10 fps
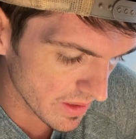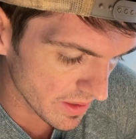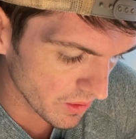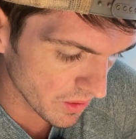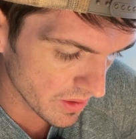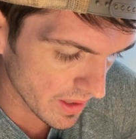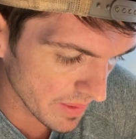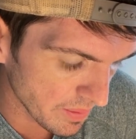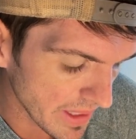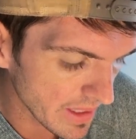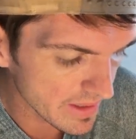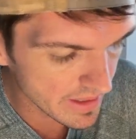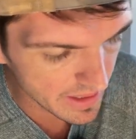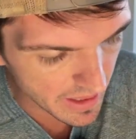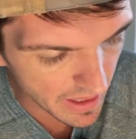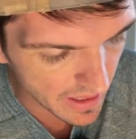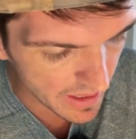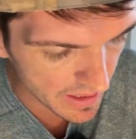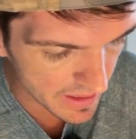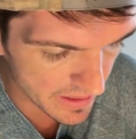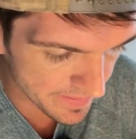in the order, a PSA 8.